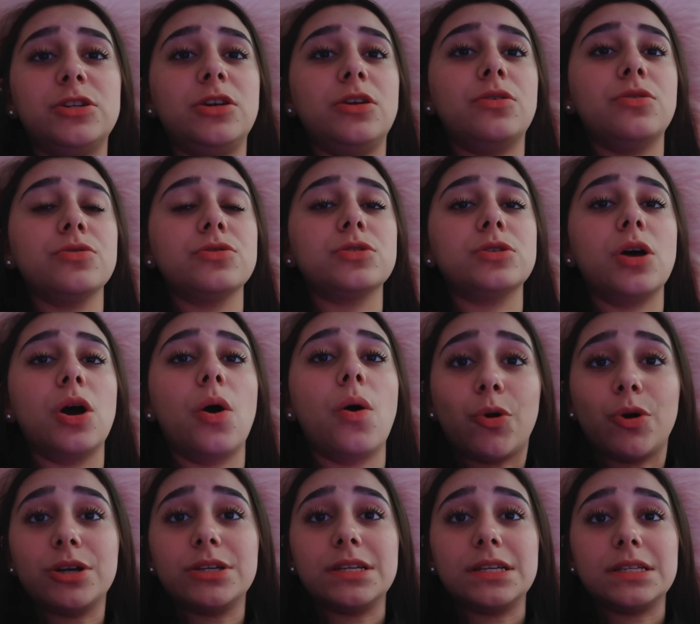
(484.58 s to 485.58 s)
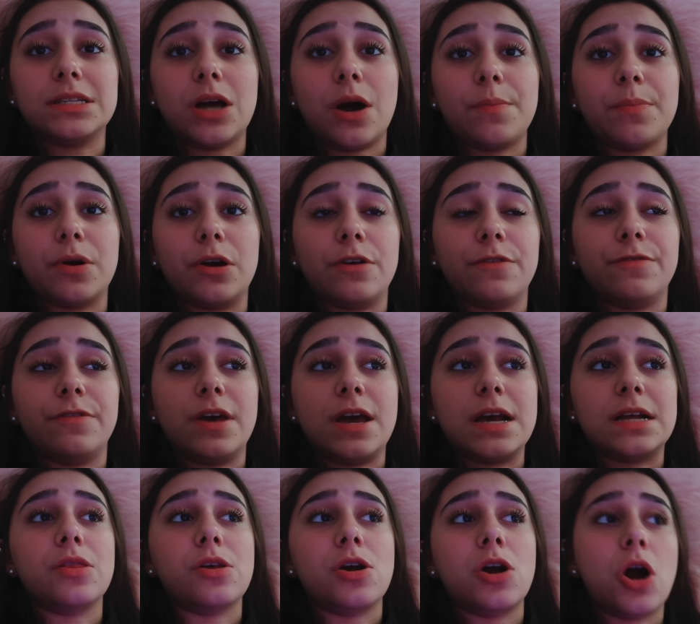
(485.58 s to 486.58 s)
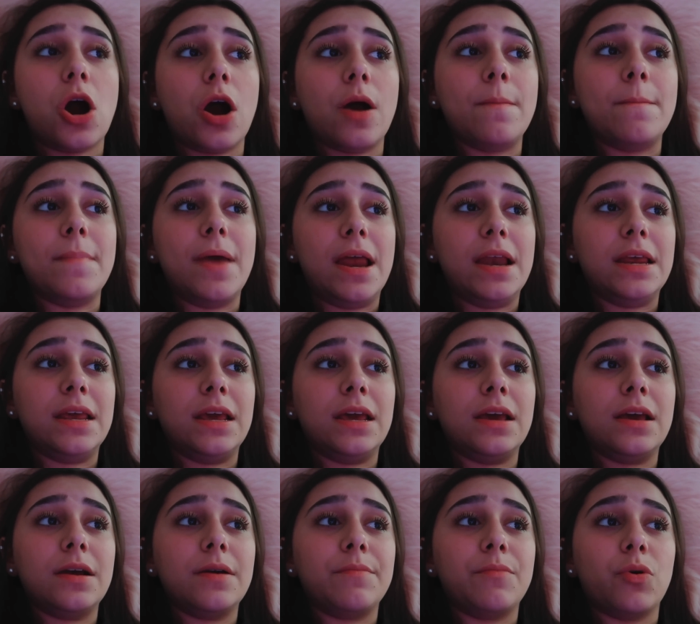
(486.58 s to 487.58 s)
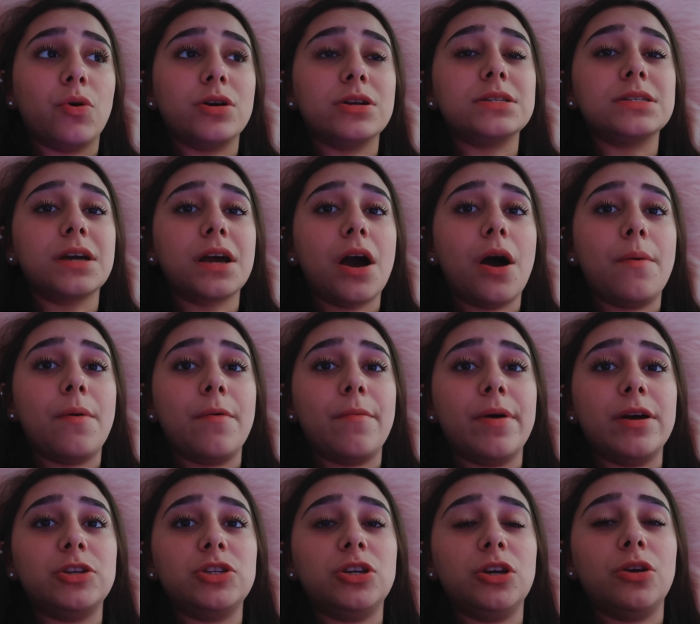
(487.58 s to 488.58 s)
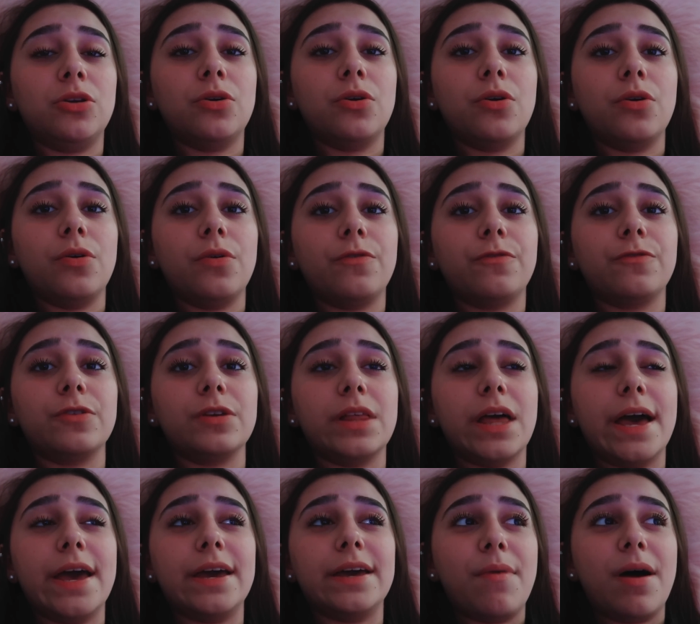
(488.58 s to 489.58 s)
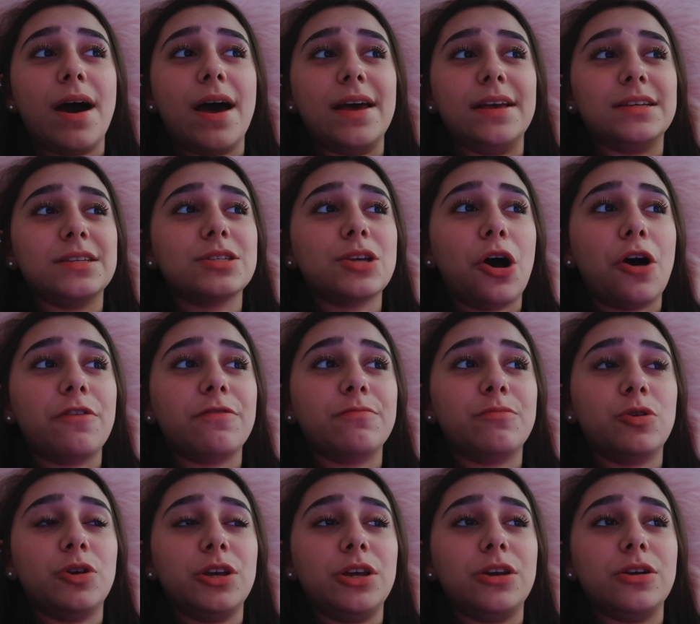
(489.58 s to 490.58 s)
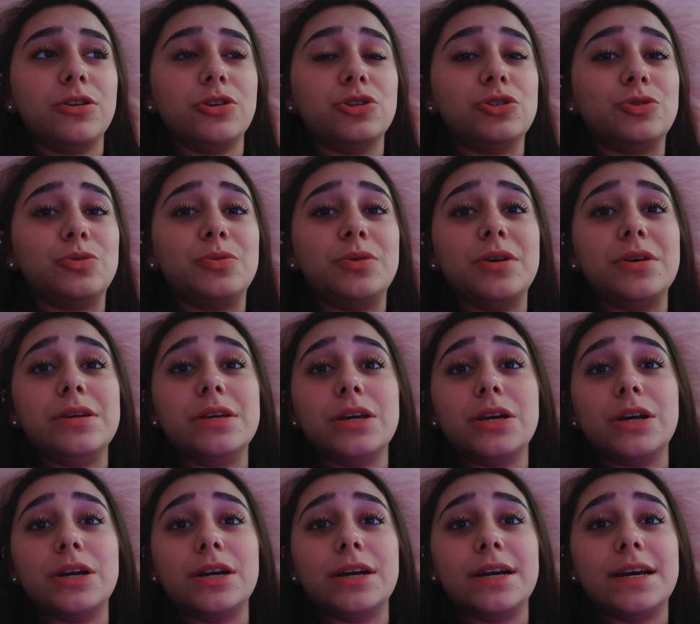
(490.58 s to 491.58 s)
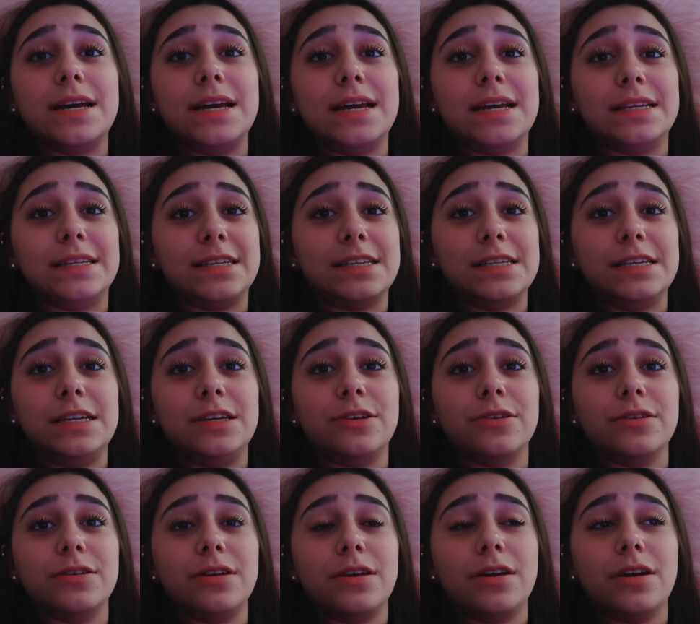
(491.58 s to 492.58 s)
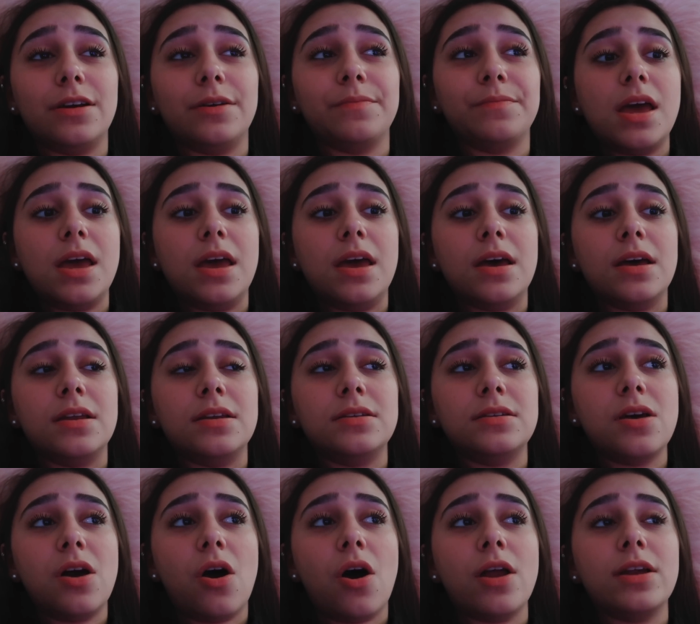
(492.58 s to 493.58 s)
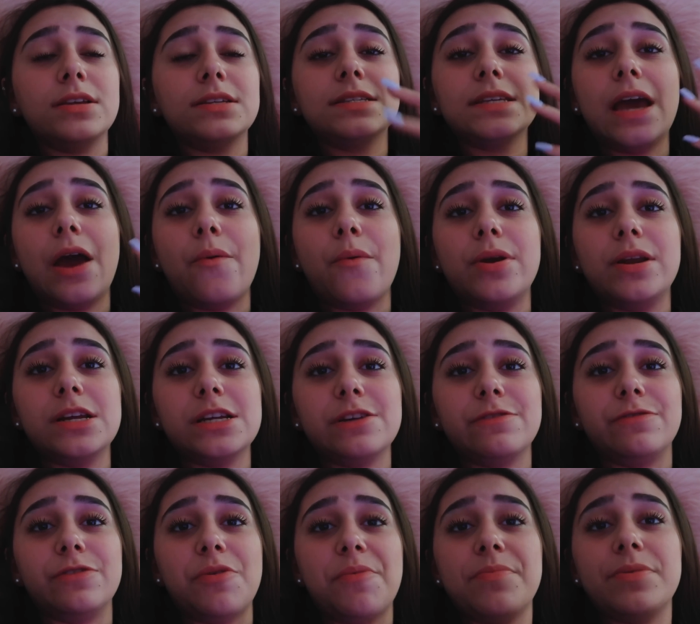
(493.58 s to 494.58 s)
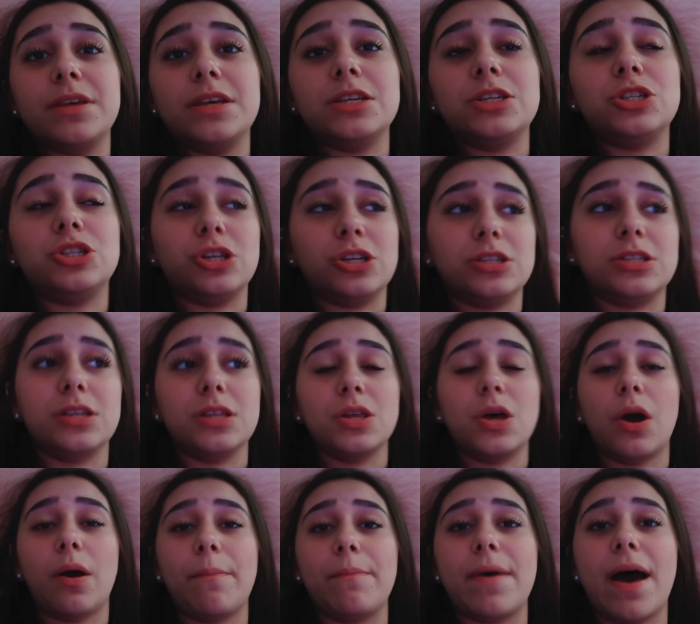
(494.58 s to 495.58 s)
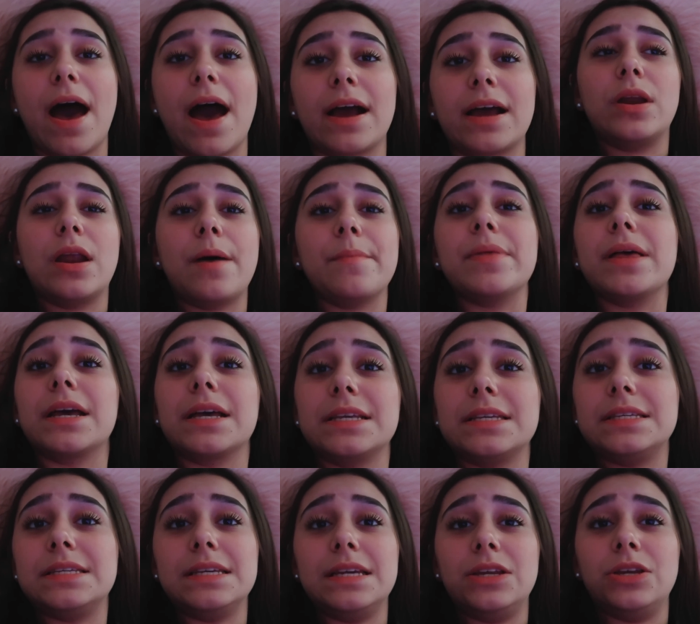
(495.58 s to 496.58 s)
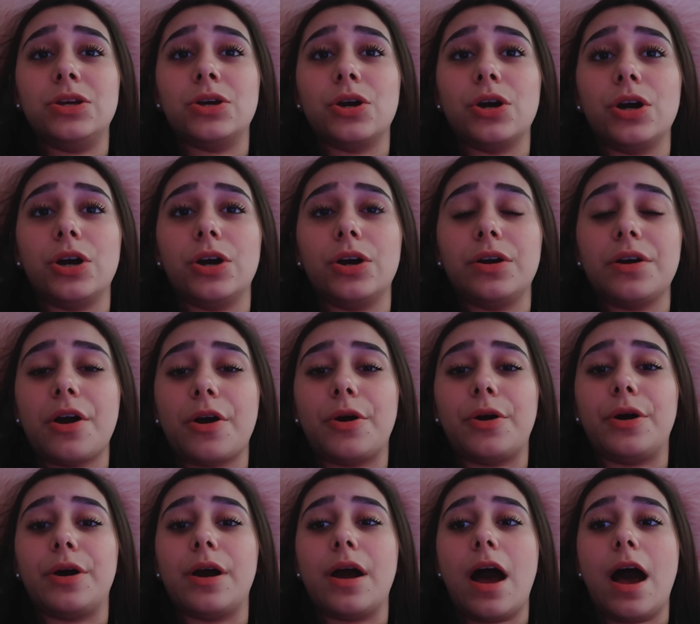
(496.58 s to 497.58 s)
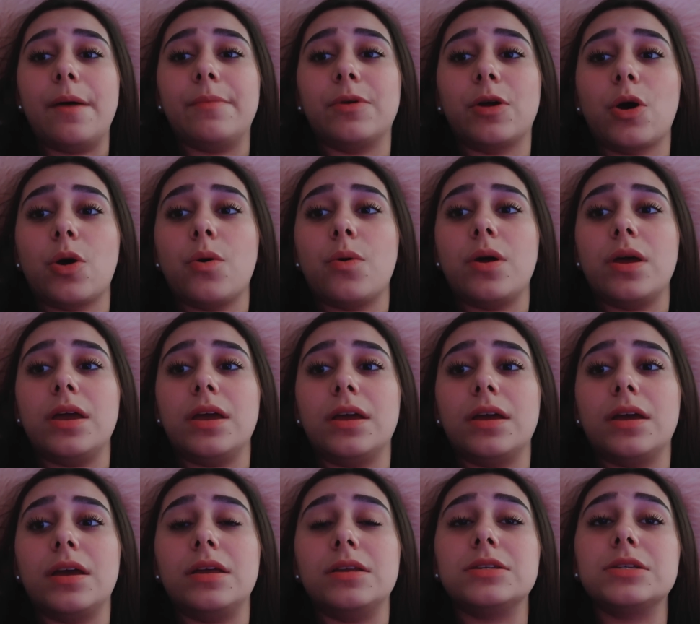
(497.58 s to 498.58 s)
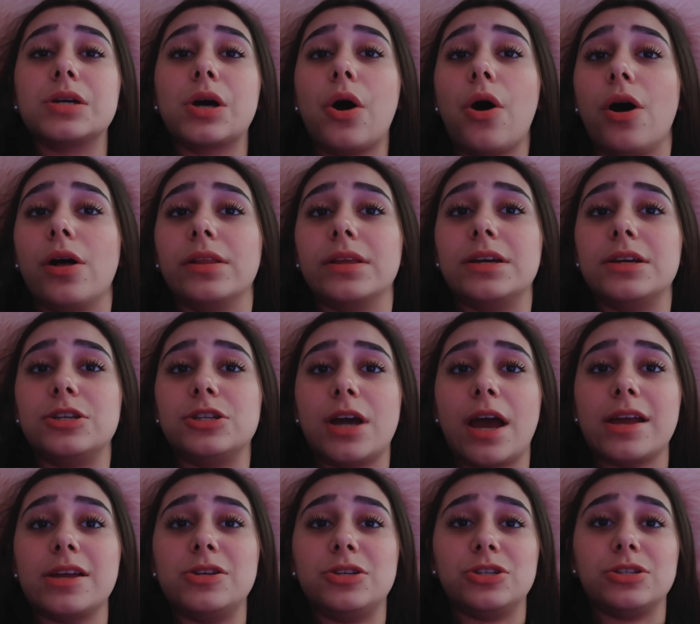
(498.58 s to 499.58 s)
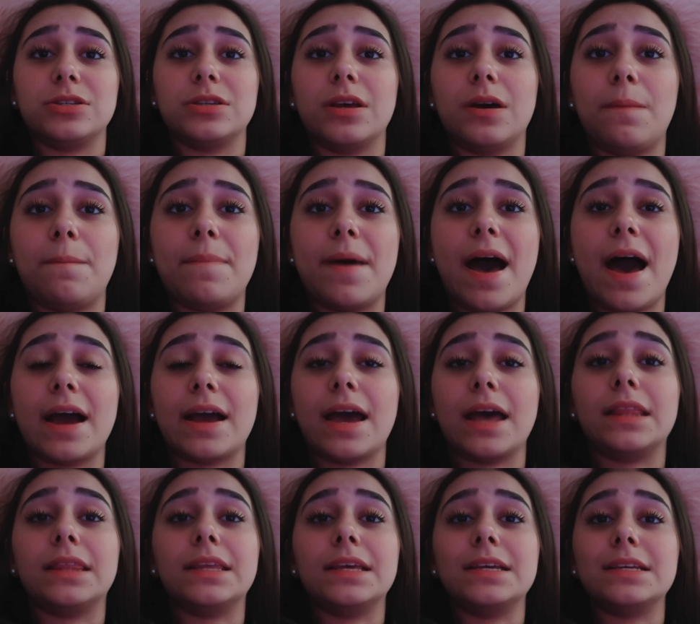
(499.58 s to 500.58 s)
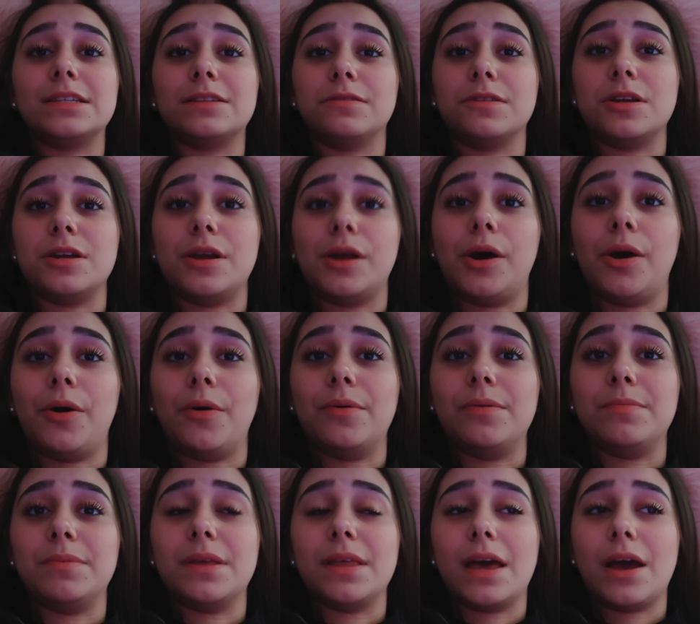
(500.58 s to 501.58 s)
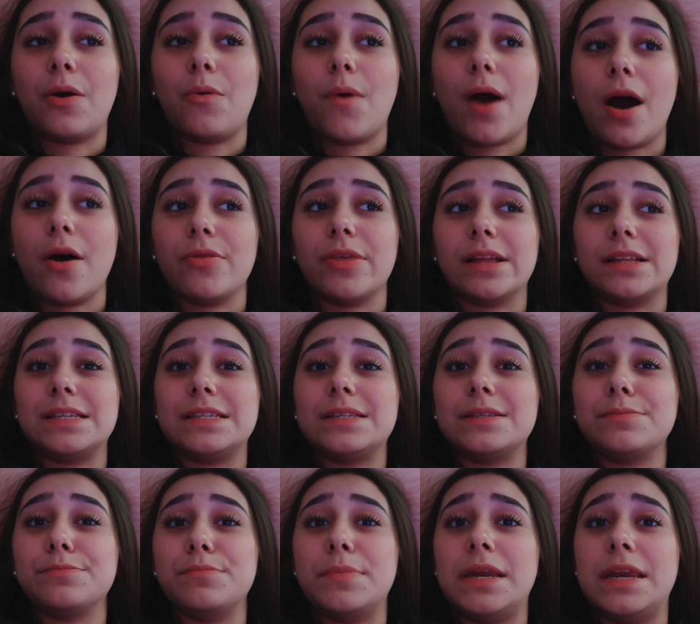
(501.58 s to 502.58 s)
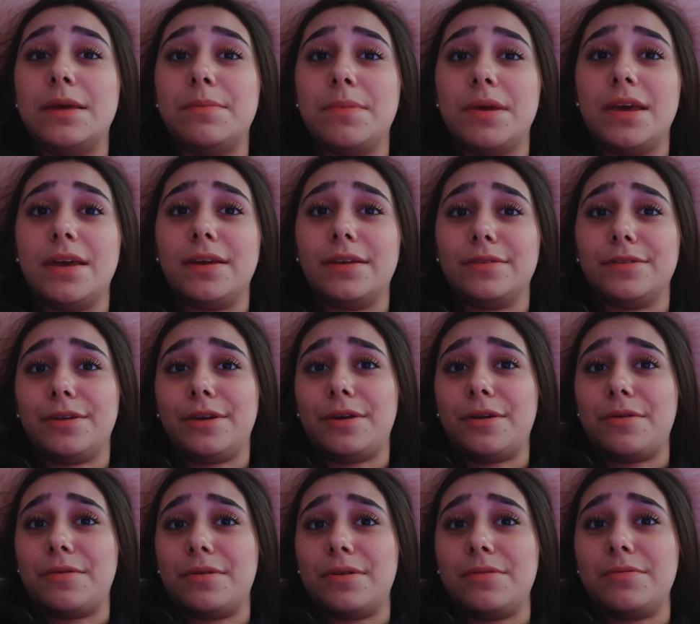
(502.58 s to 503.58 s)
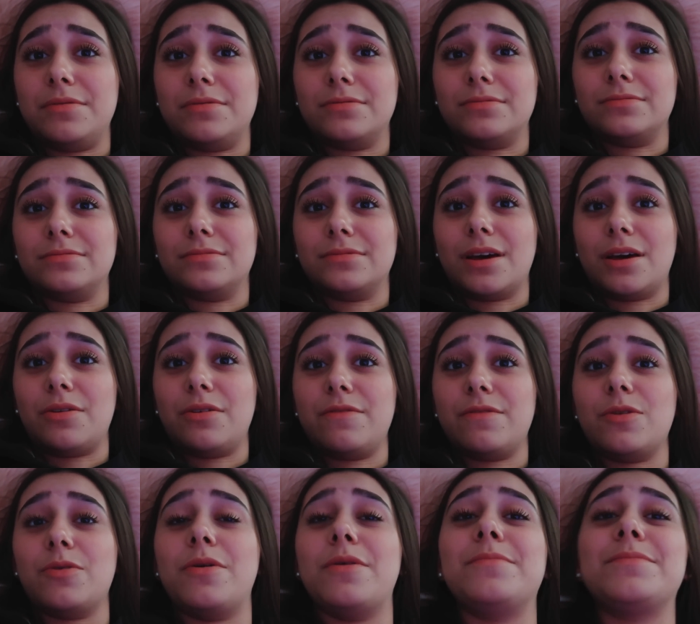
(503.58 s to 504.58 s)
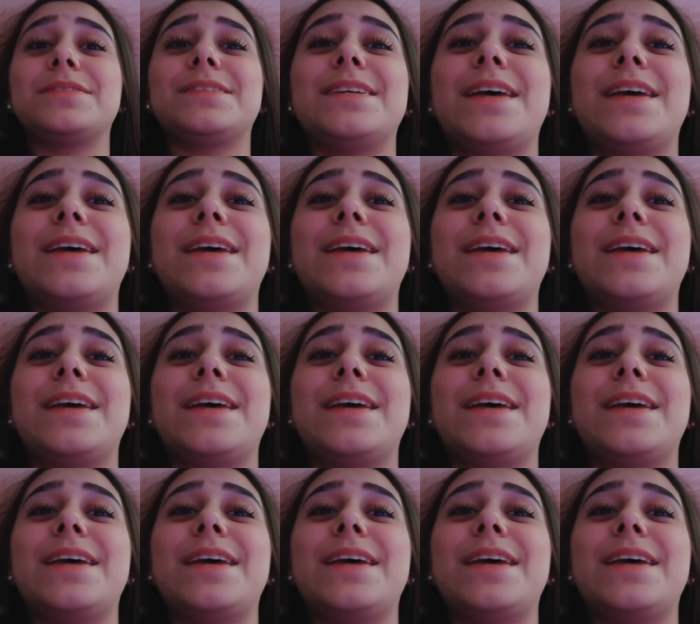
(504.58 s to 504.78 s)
channel, so of course it's not perfect. There are many more to come on my channel for like my sophomore year, junior year, and senior year. And honestly, I wanted to film this just to look back when I'm like a senior or I'm going into college. I can just look back at this video and be like, wow, that's mini me, you know what I mean? I don't even know what I'm